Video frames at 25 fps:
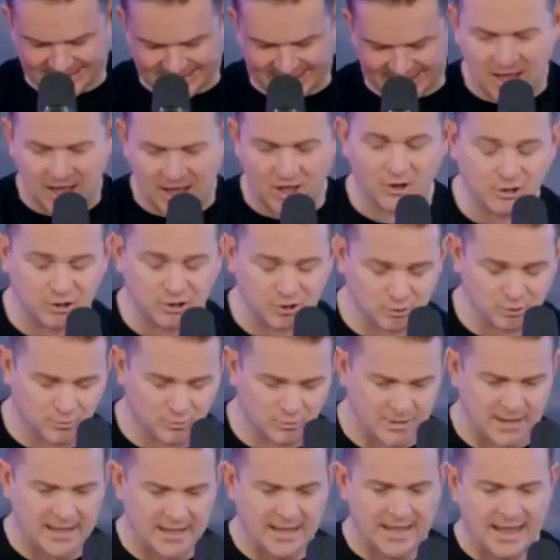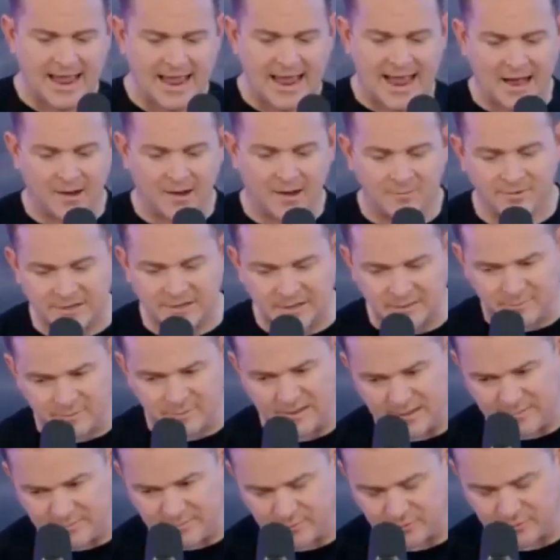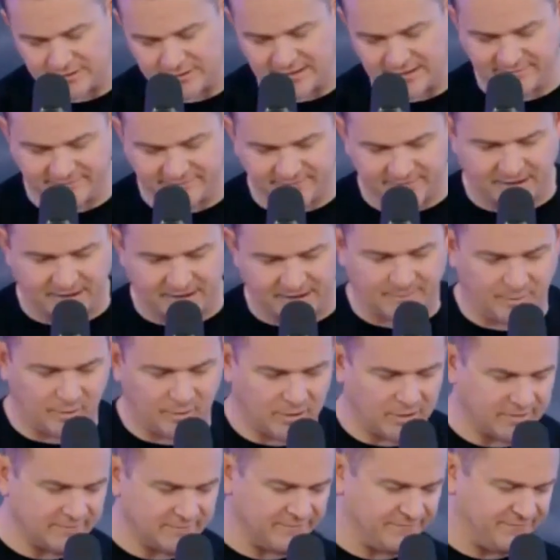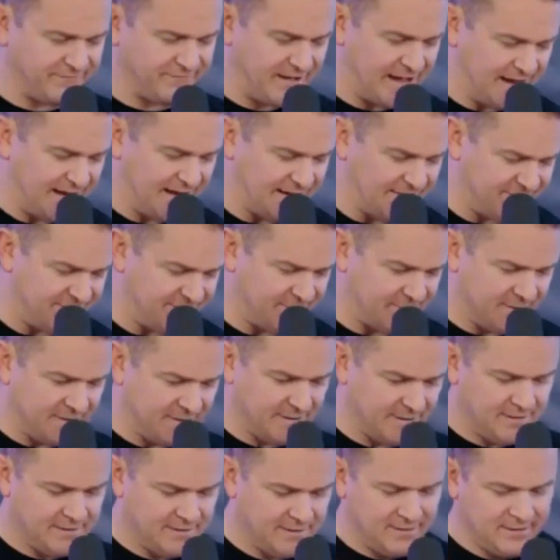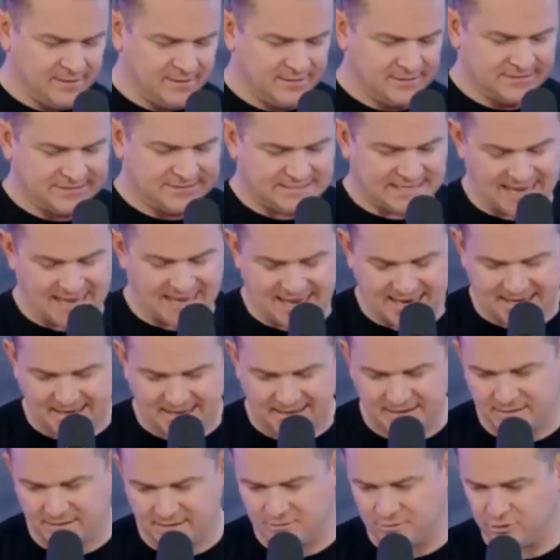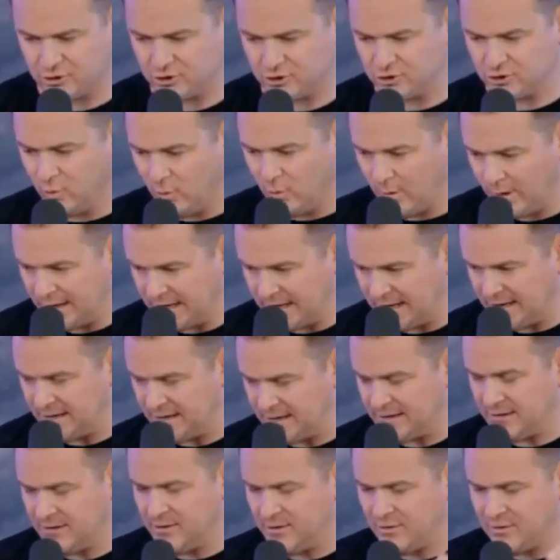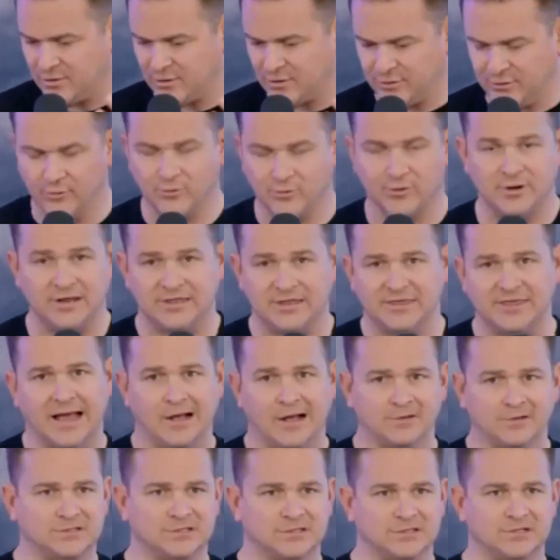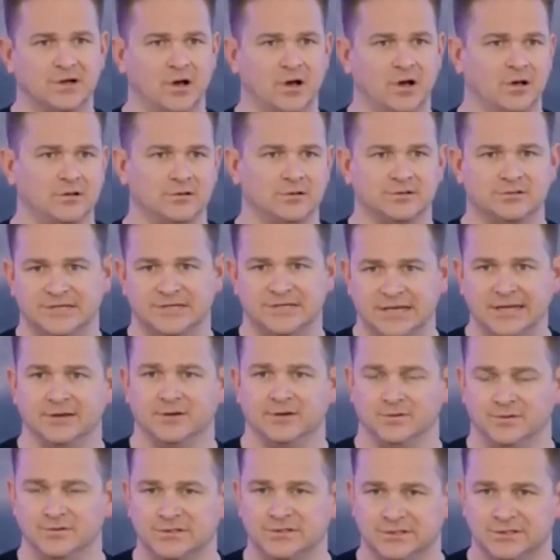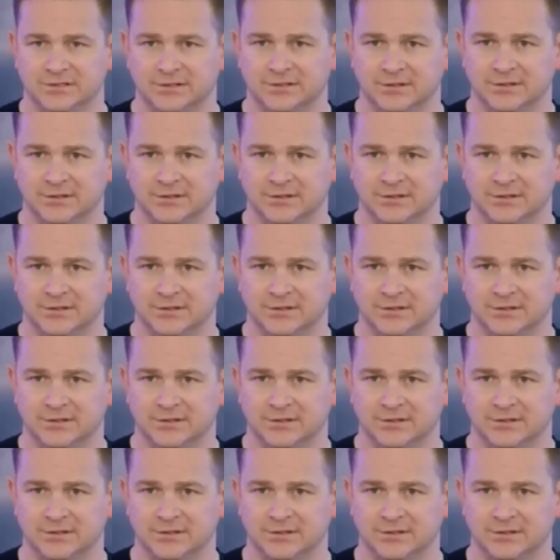tell you how many people give up on $5, $10, $20, $30,000 deals